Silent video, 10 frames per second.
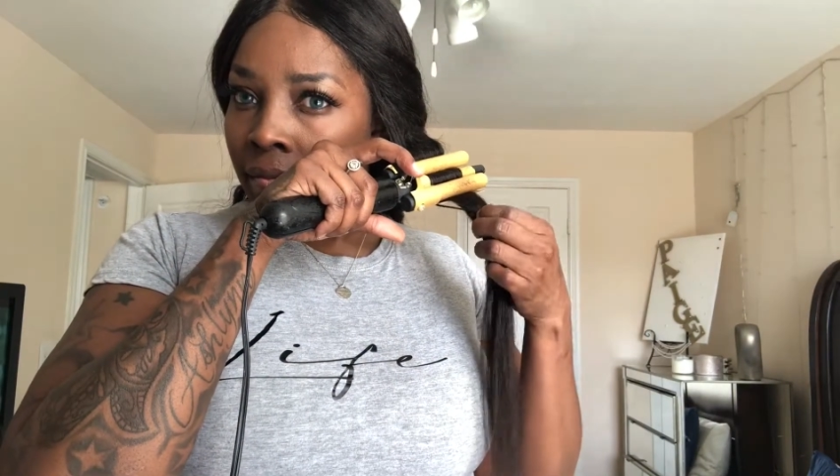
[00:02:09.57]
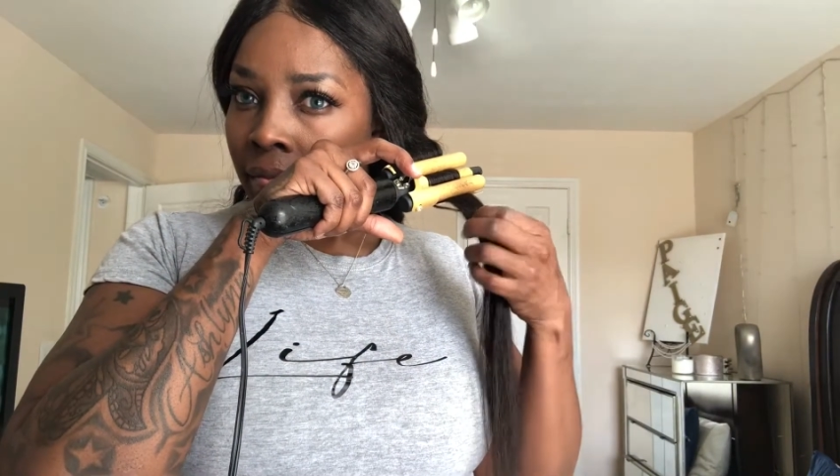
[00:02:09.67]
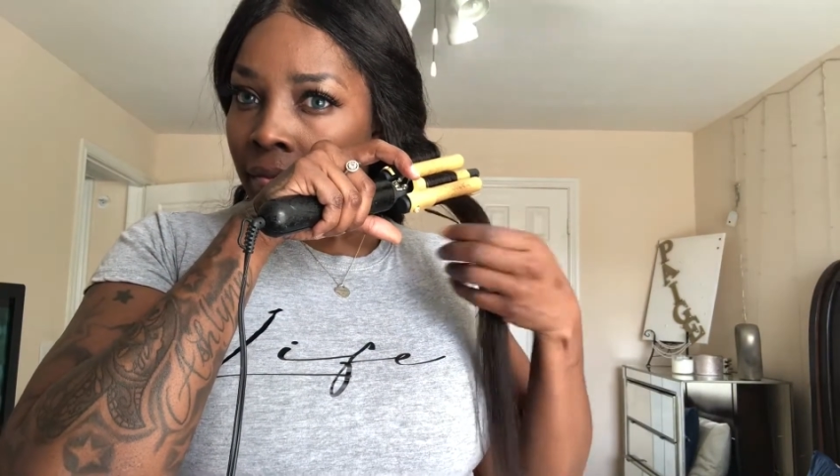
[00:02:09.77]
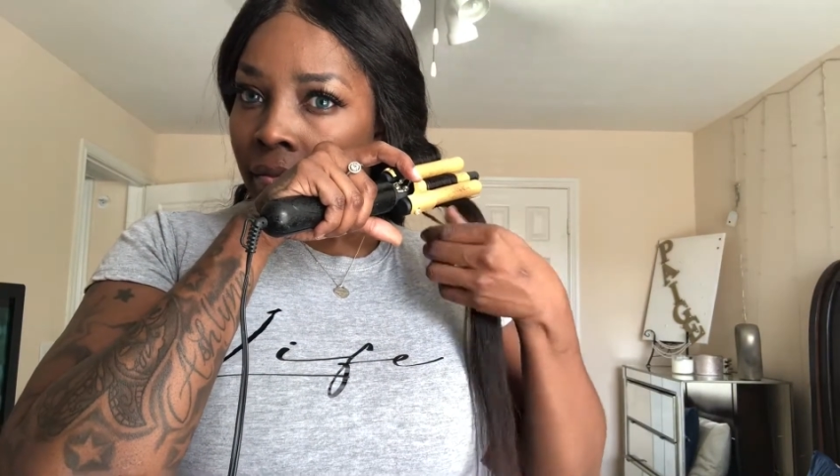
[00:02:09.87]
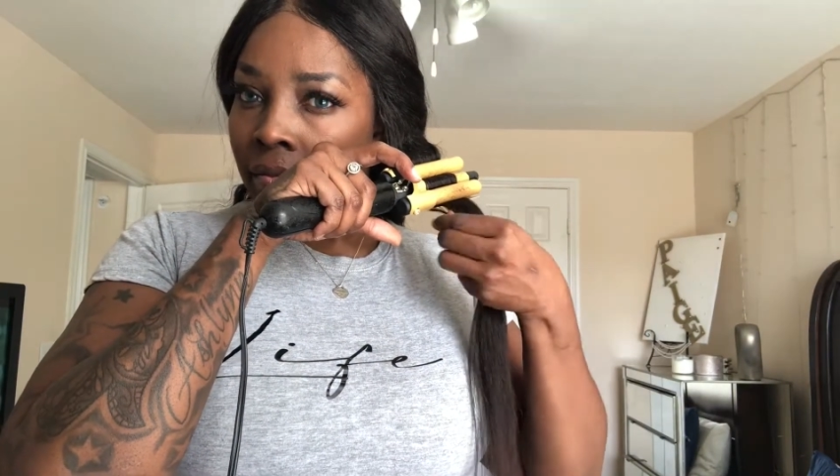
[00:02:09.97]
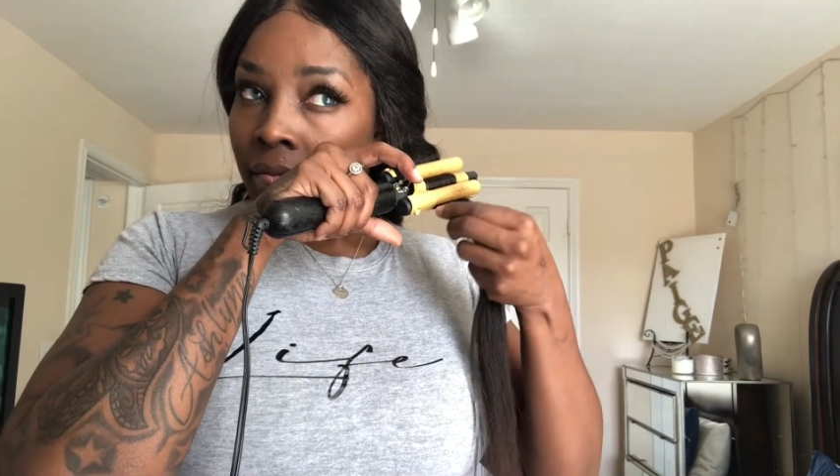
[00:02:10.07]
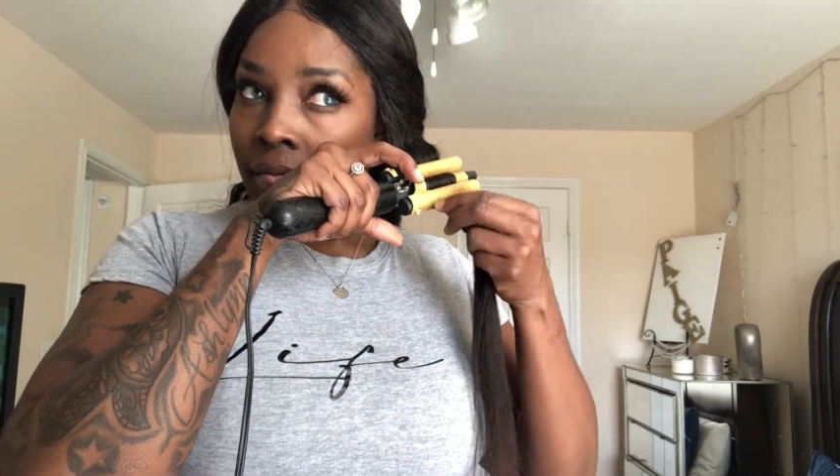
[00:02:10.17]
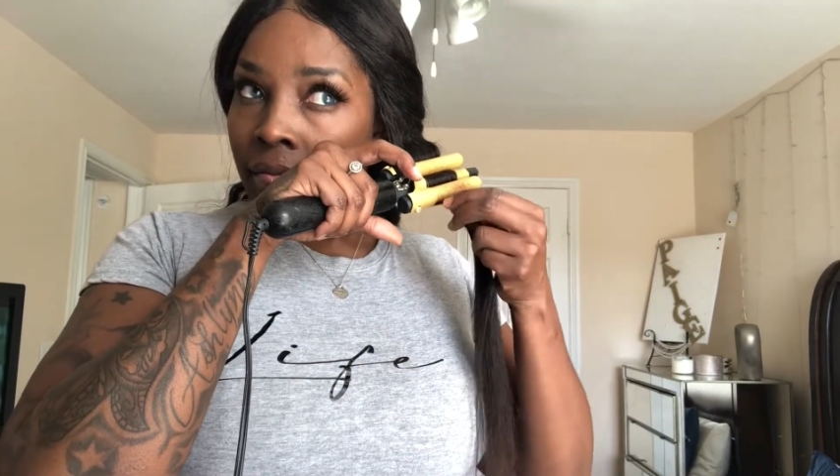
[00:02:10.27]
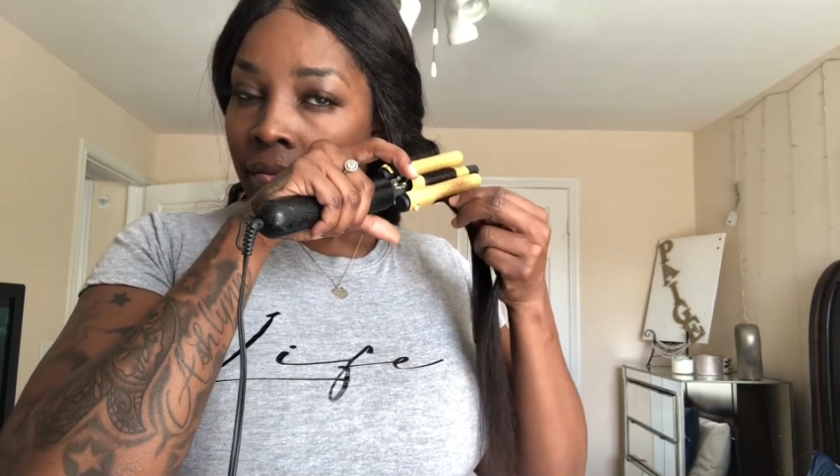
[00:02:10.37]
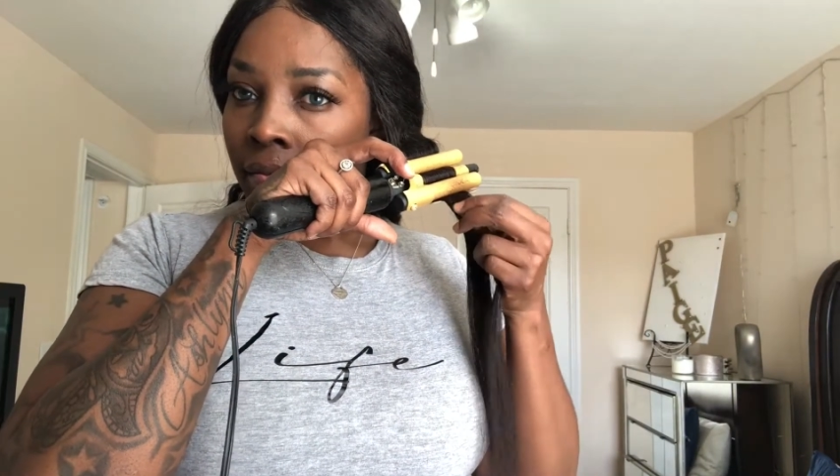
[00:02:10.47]

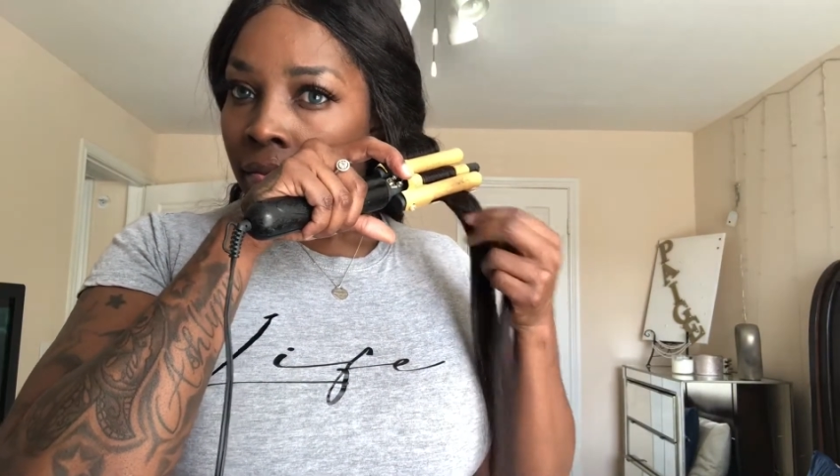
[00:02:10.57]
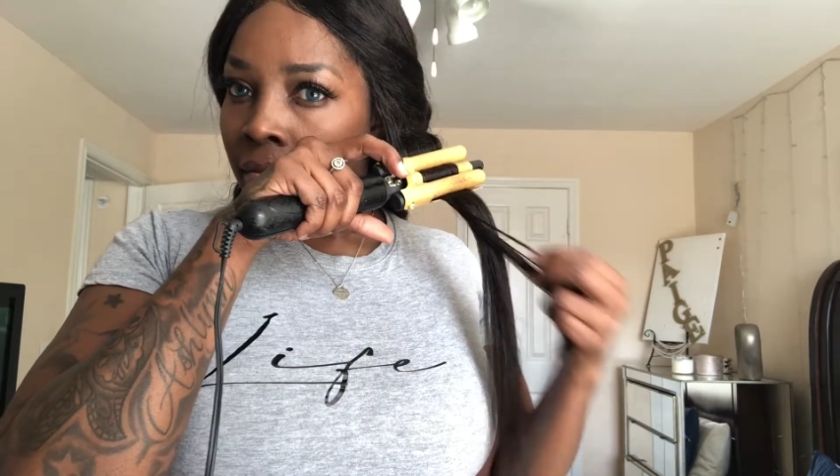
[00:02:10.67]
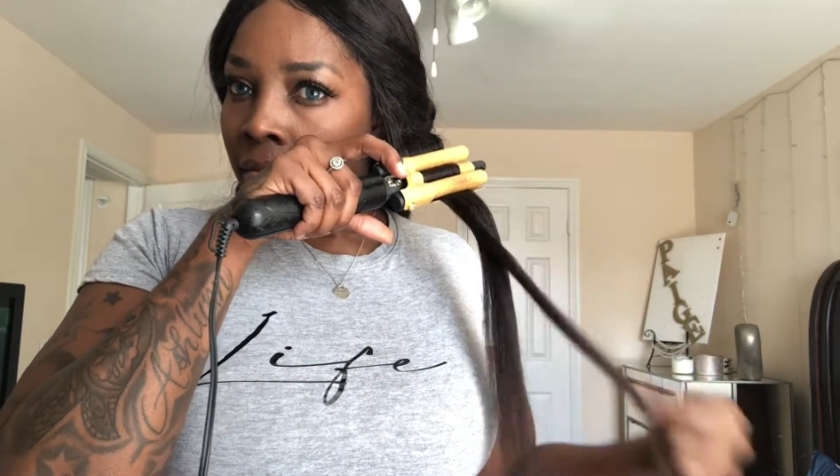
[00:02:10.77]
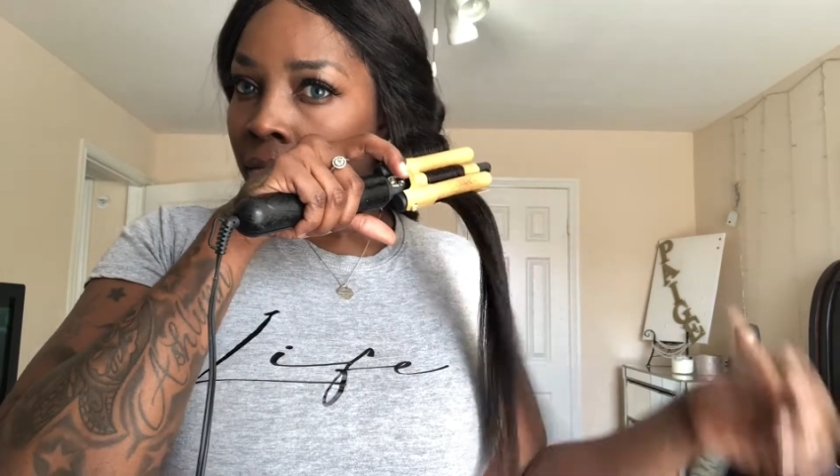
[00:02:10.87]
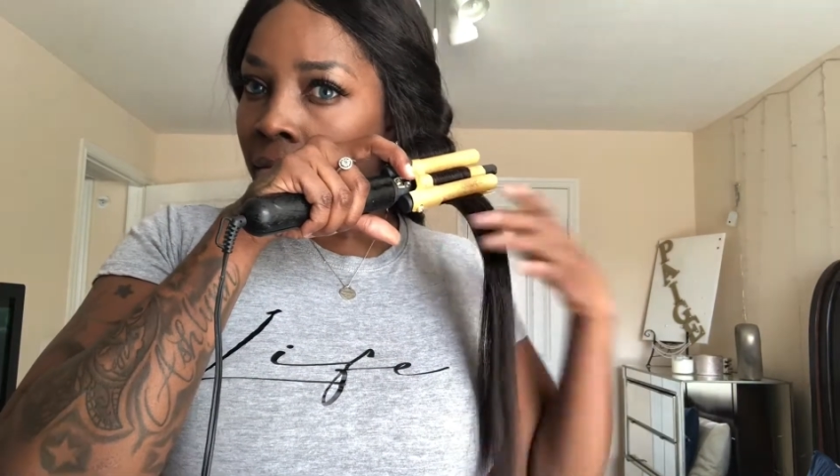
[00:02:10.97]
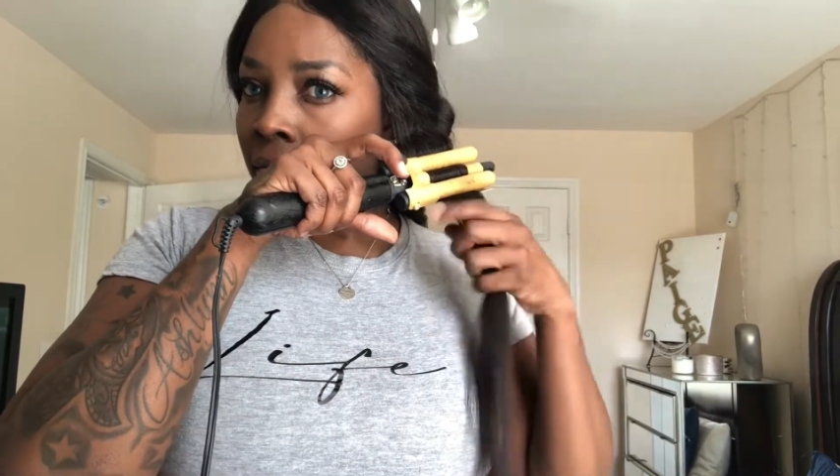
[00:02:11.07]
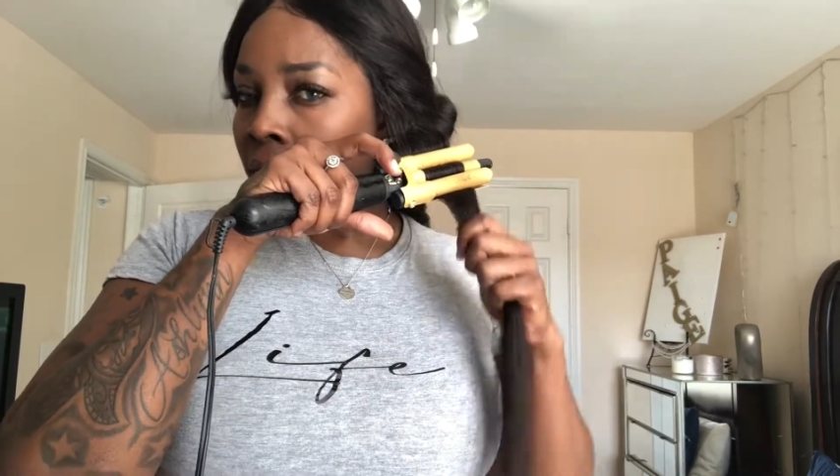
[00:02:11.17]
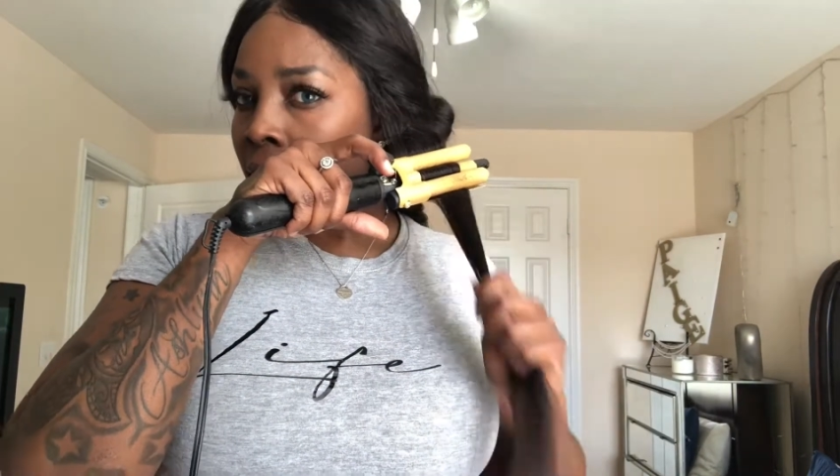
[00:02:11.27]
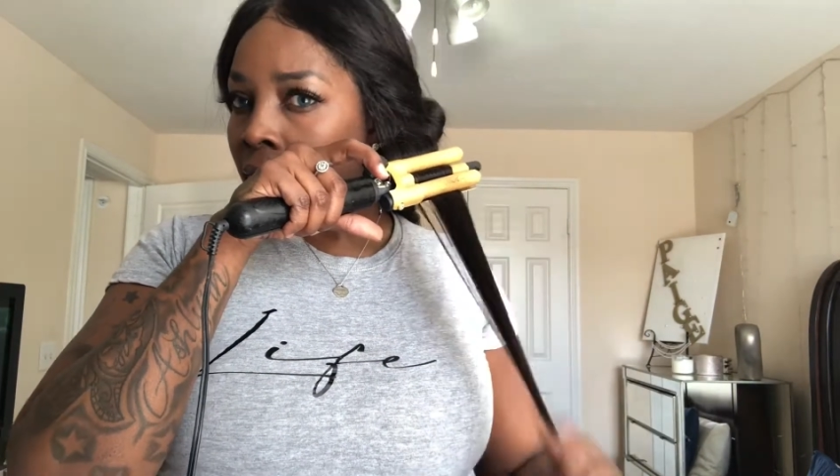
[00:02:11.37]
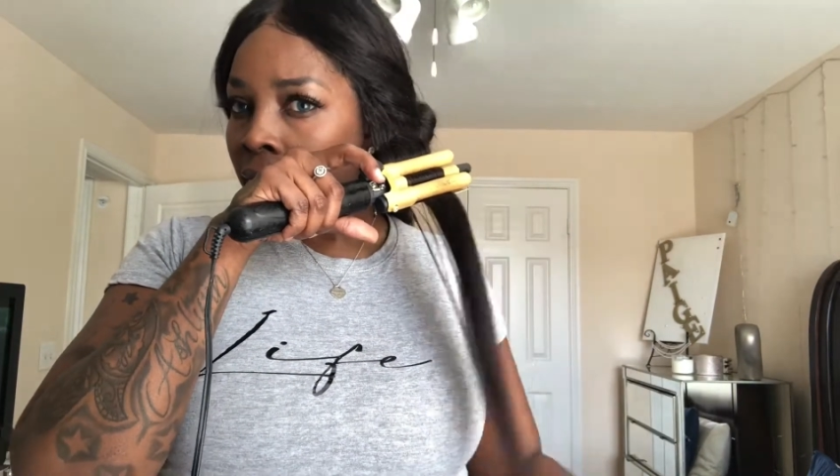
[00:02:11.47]
pros or know
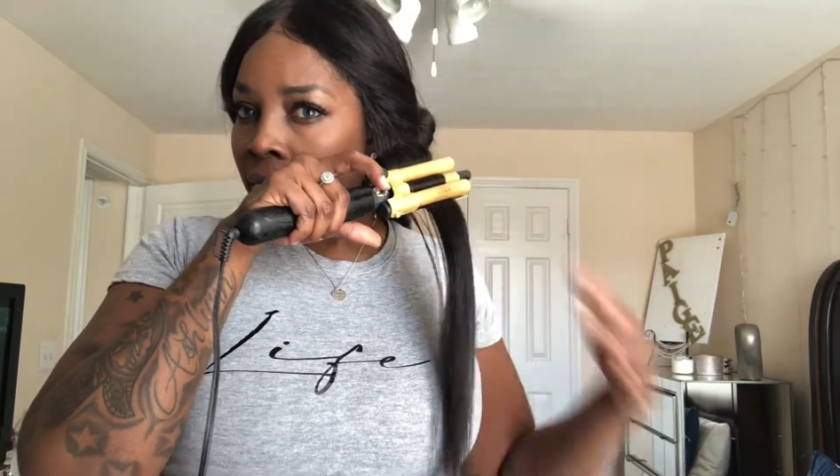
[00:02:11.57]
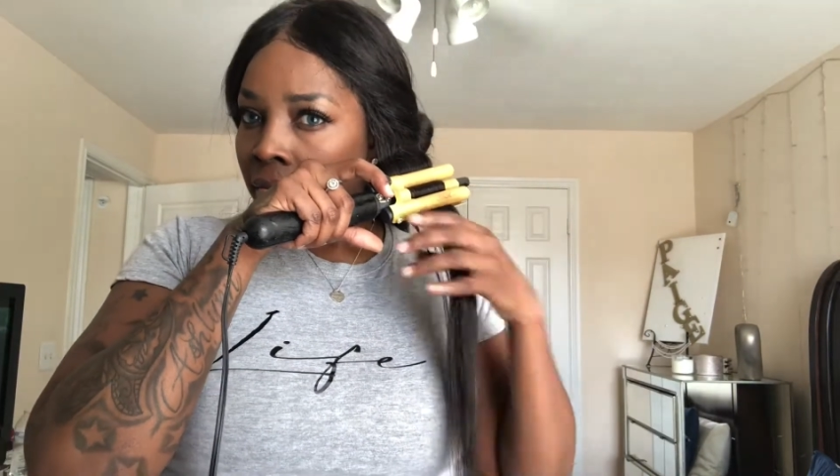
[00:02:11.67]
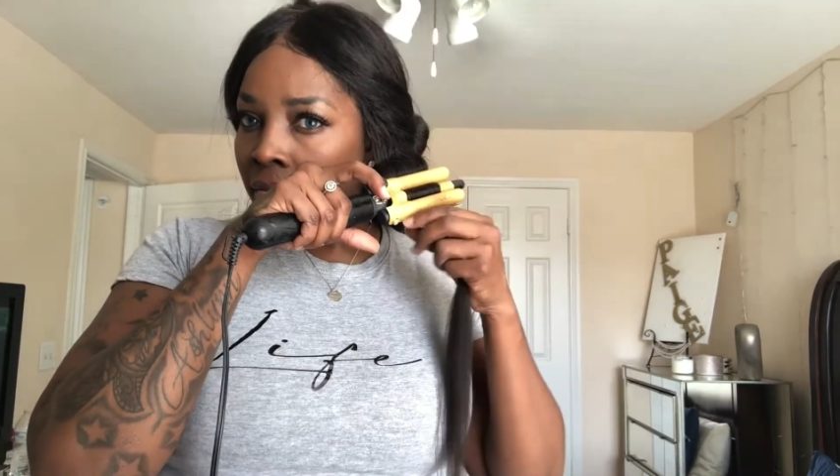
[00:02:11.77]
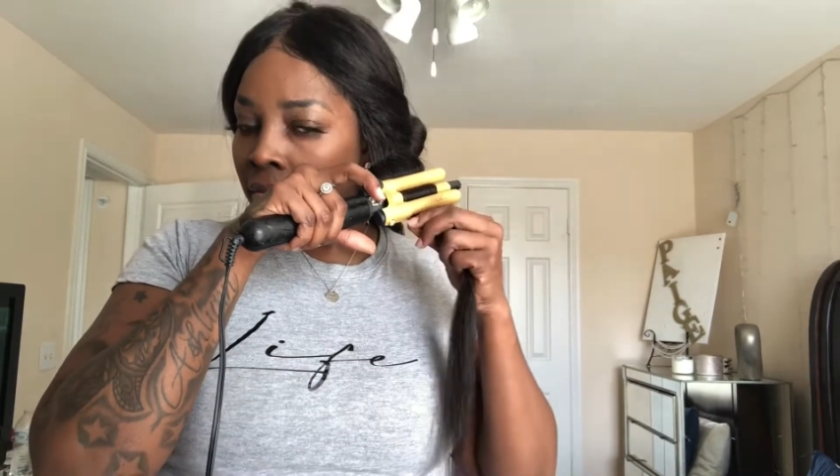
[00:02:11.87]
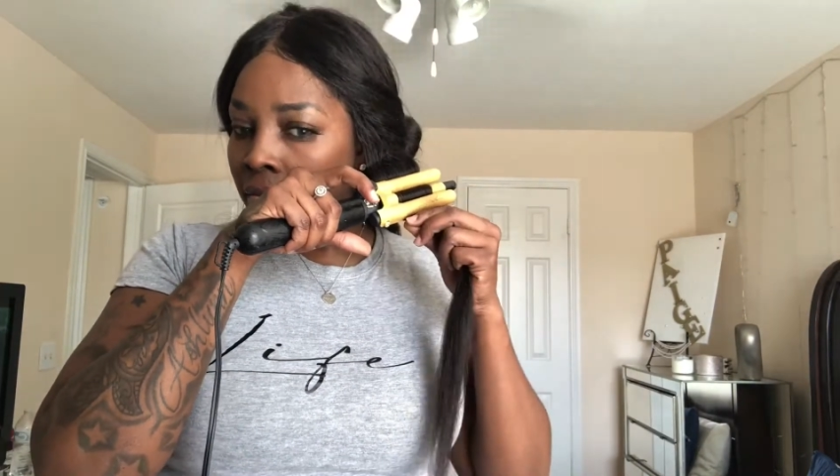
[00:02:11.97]
how to do